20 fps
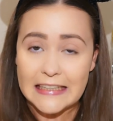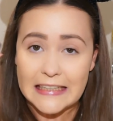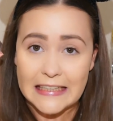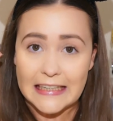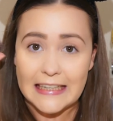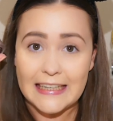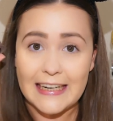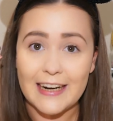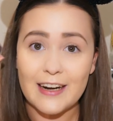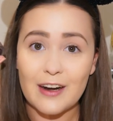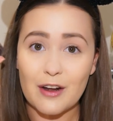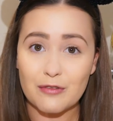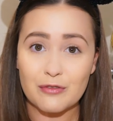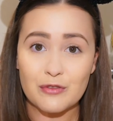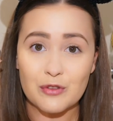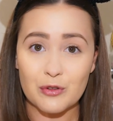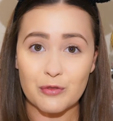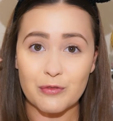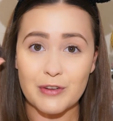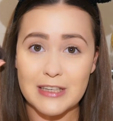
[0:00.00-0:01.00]
I love
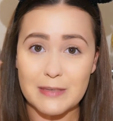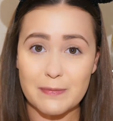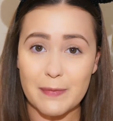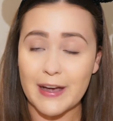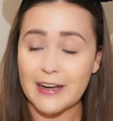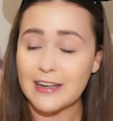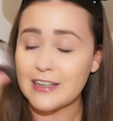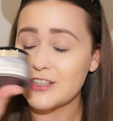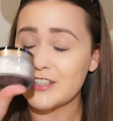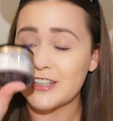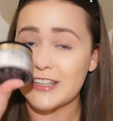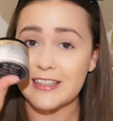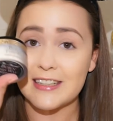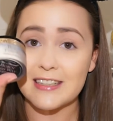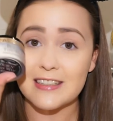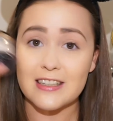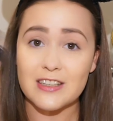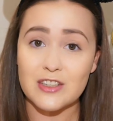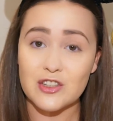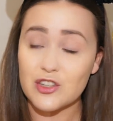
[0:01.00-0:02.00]
Too Faced packaging.
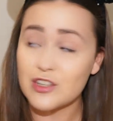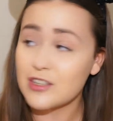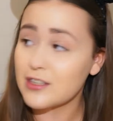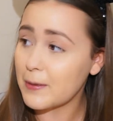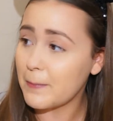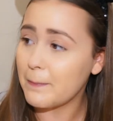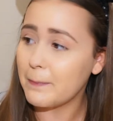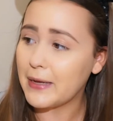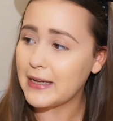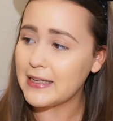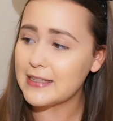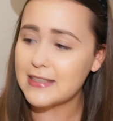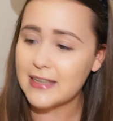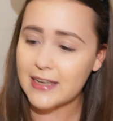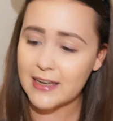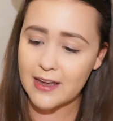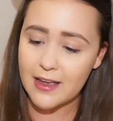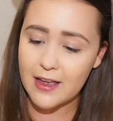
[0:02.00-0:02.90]
This is just amazing.